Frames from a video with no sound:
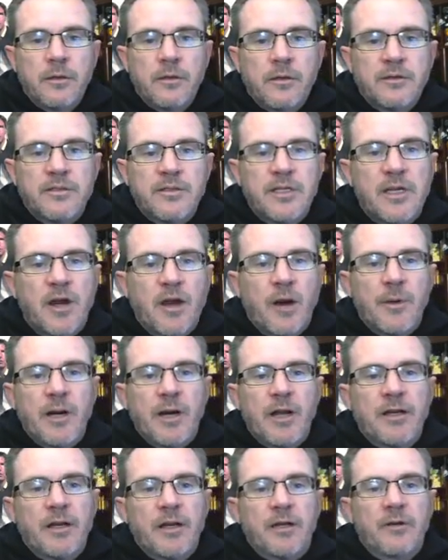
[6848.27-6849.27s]
See,
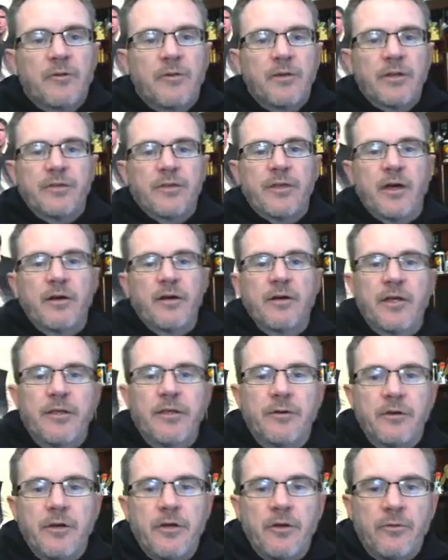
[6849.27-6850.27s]
Garmadon didn't crit there
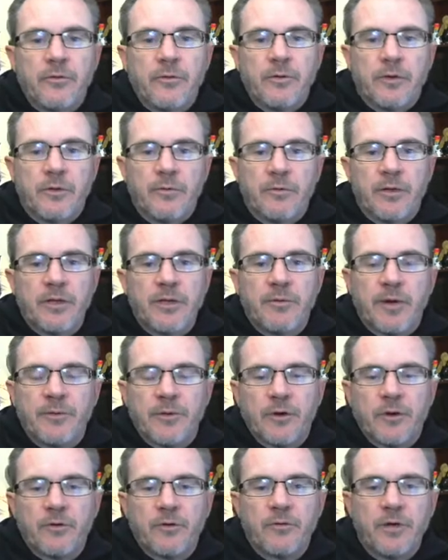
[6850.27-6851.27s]
either. You, you really want him
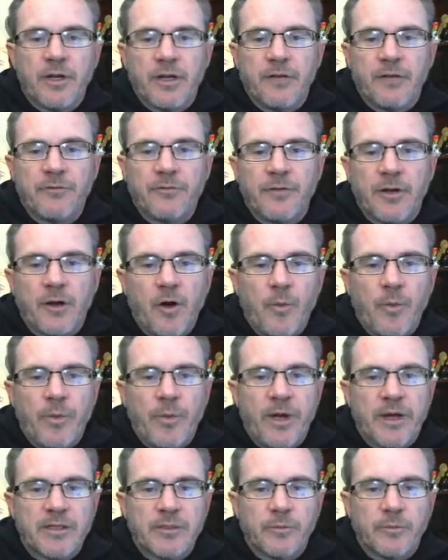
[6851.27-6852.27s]
to crit if at all
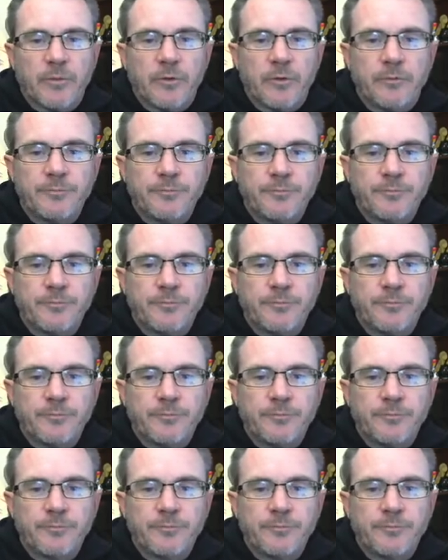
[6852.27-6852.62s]
possible.